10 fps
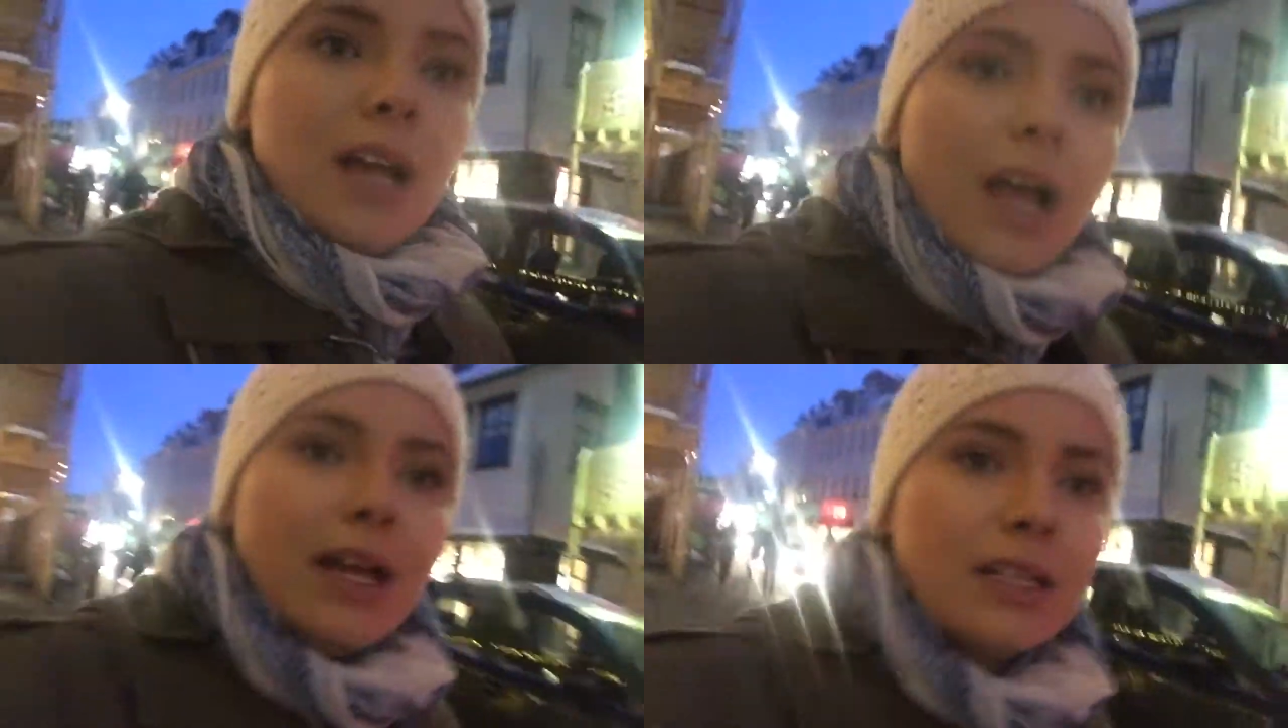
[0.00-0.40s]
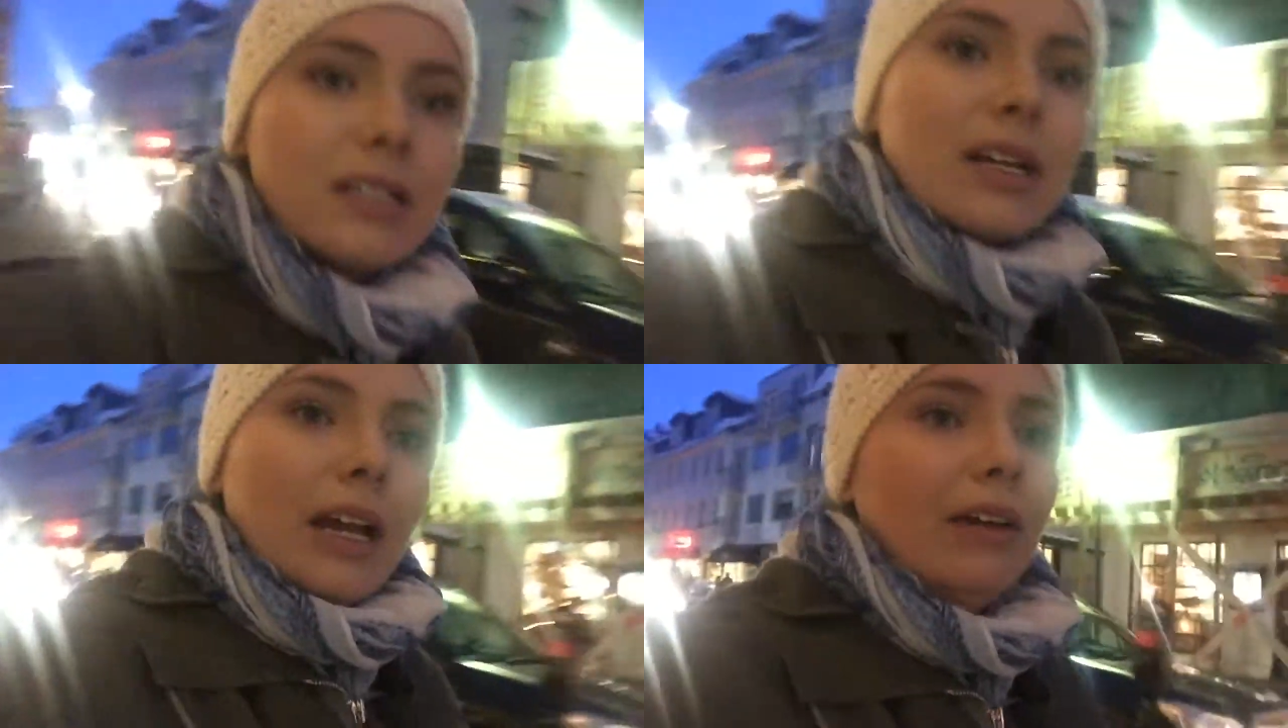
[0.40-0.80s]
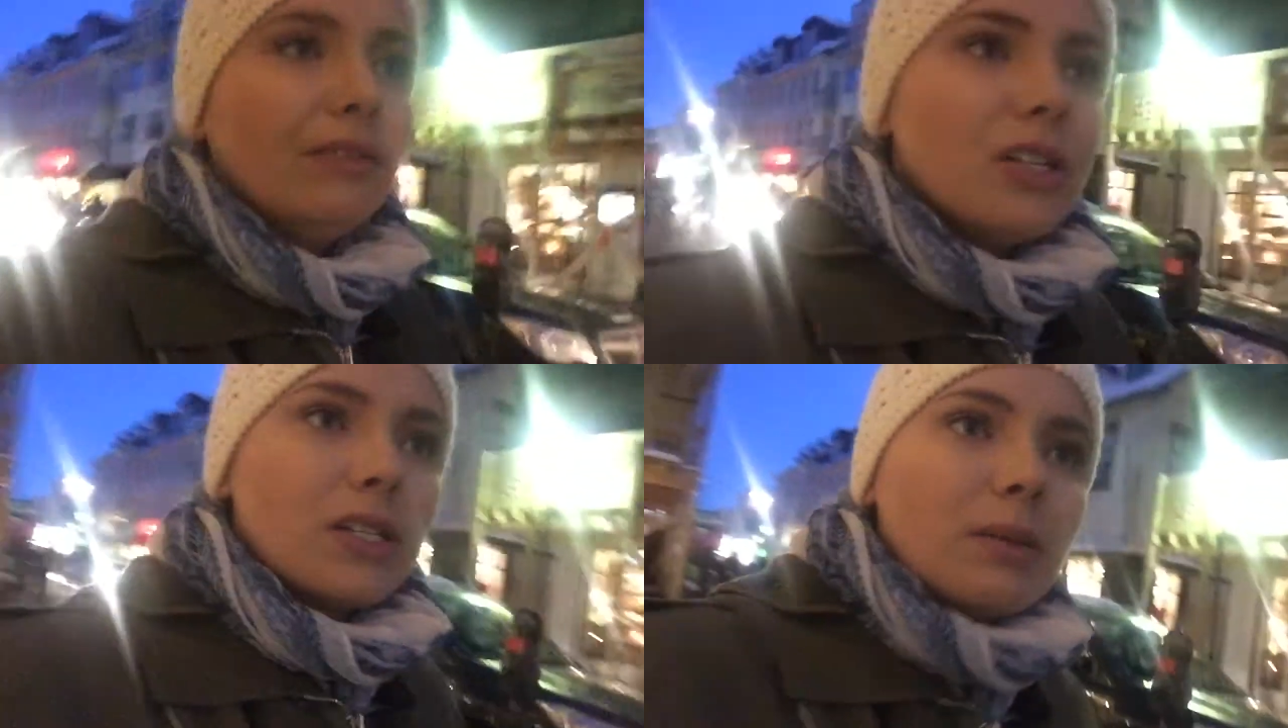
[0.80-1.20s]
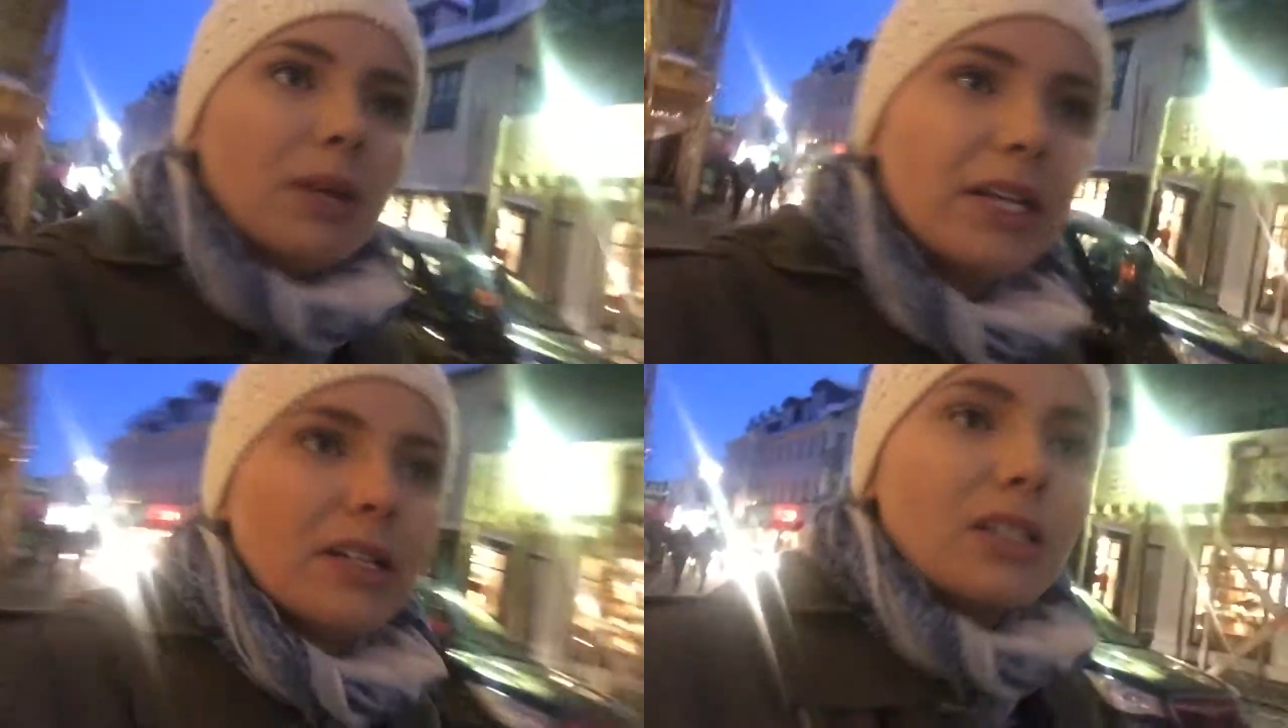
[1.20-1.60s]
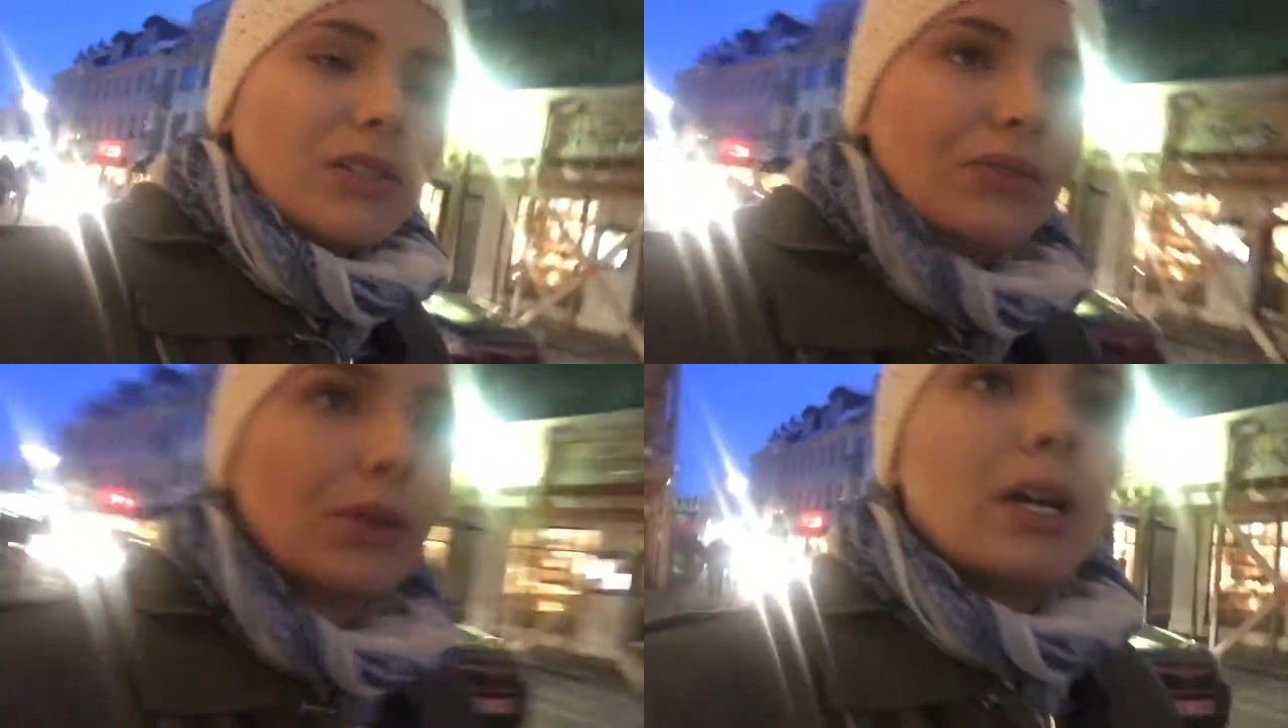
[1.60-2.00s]
and I have some ideas
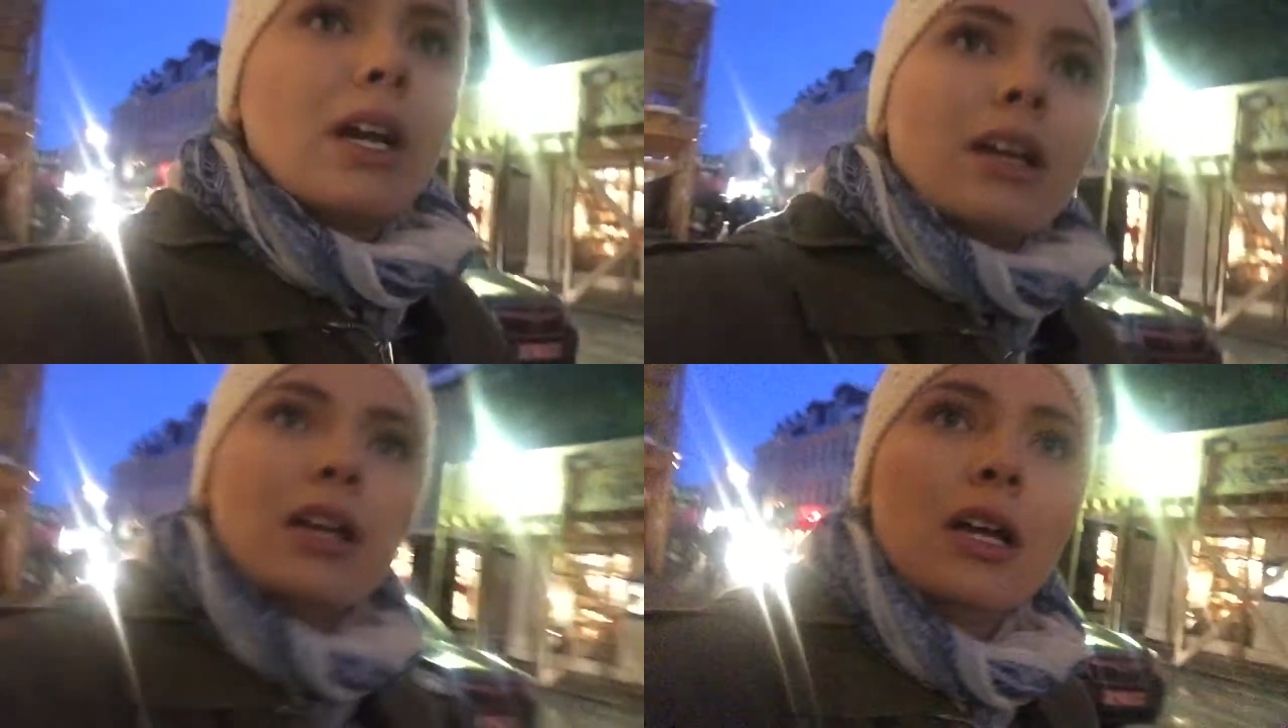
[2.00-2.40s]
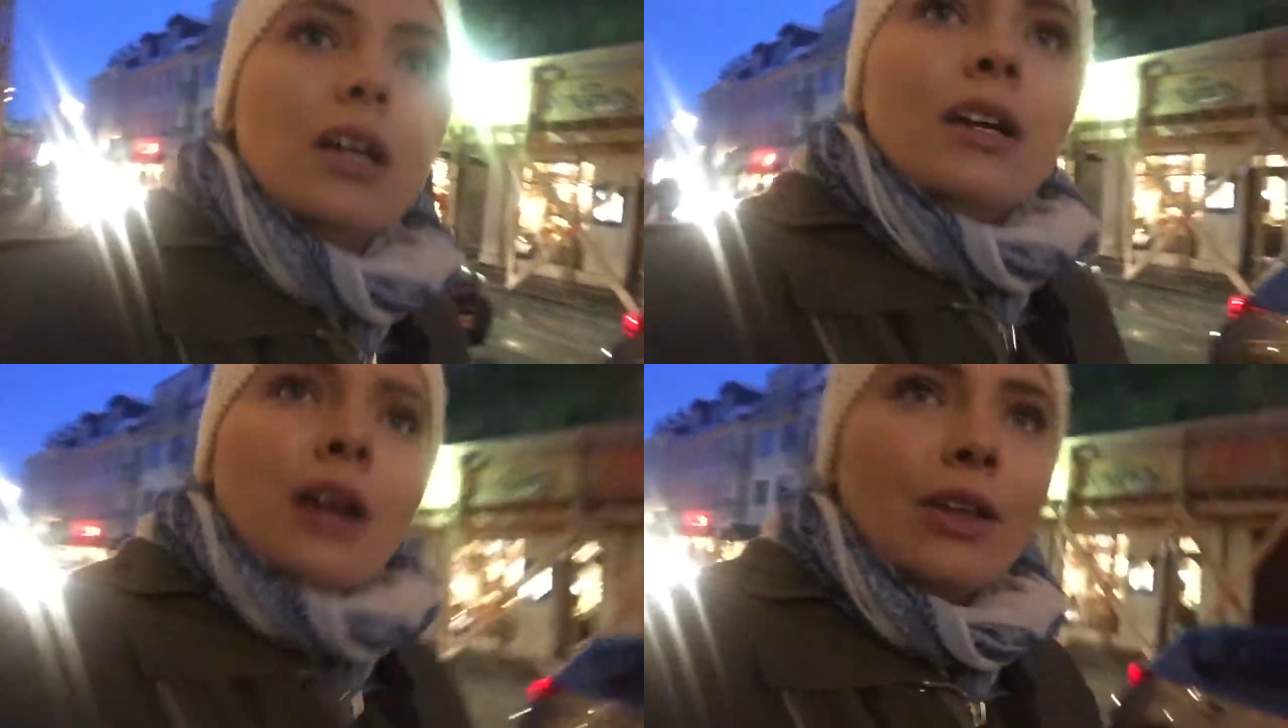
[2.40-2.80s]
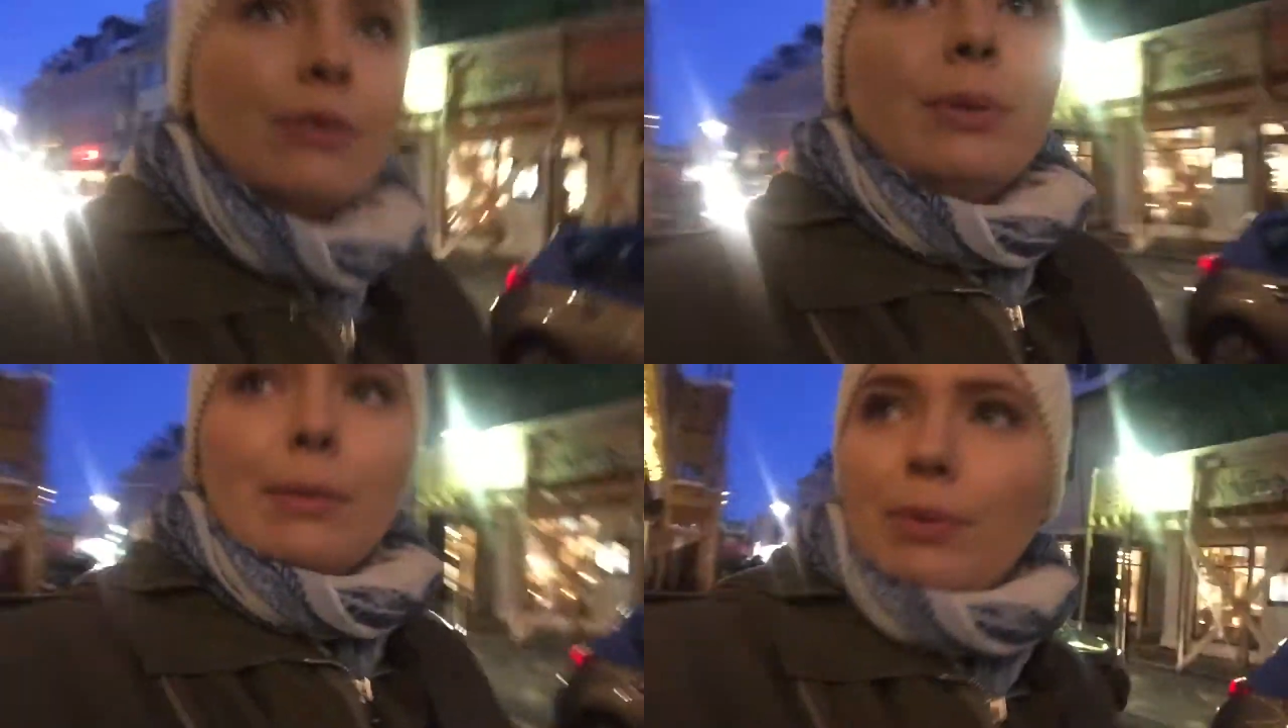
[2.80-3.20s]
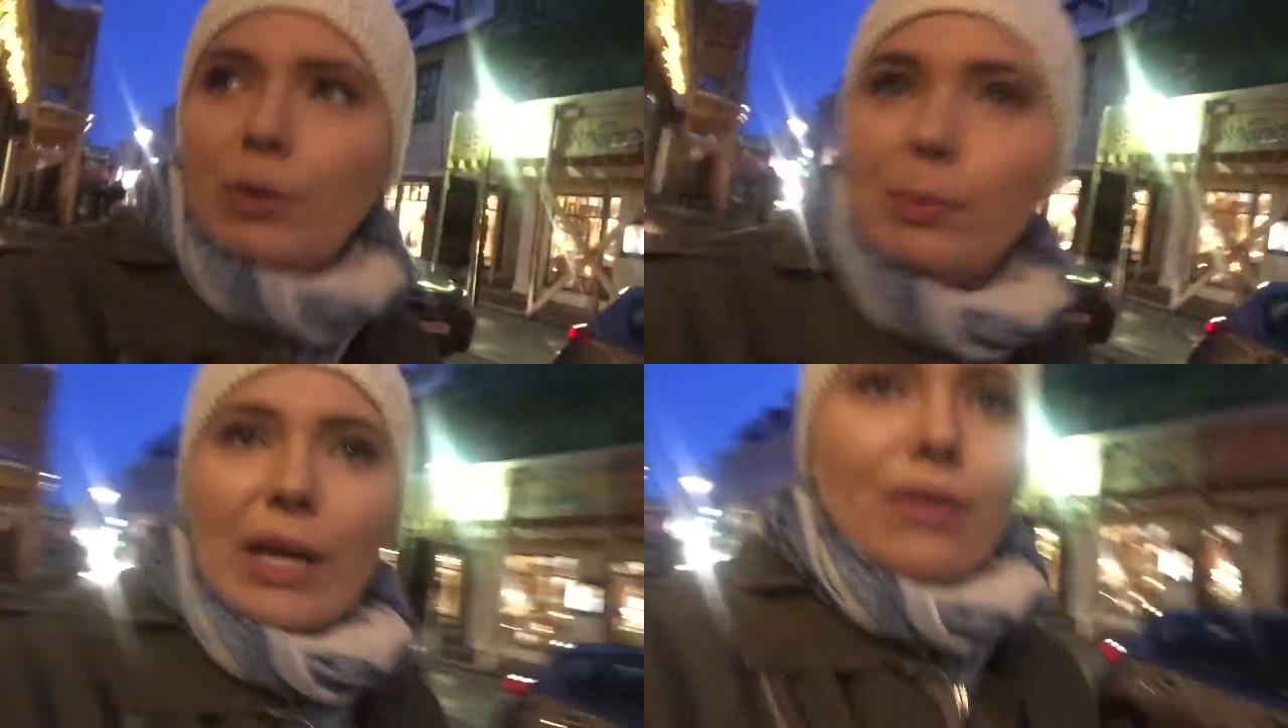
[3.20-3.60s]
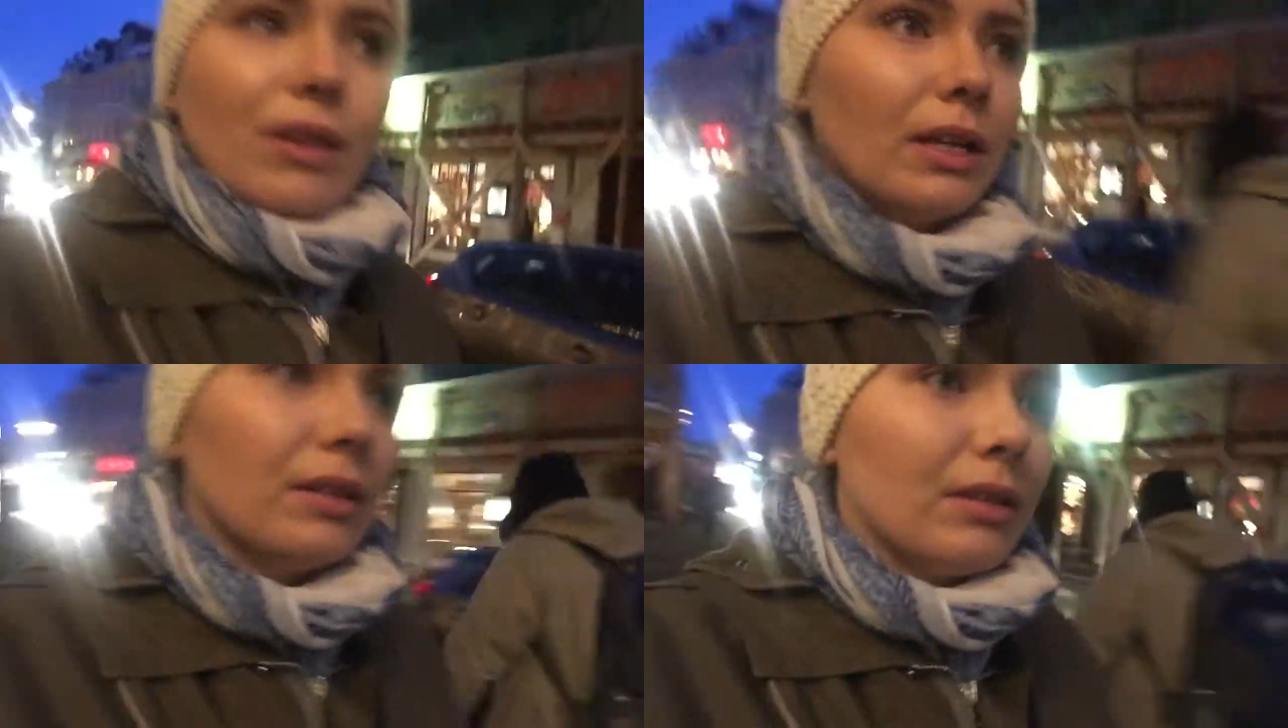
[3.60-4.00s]
for other people, but I think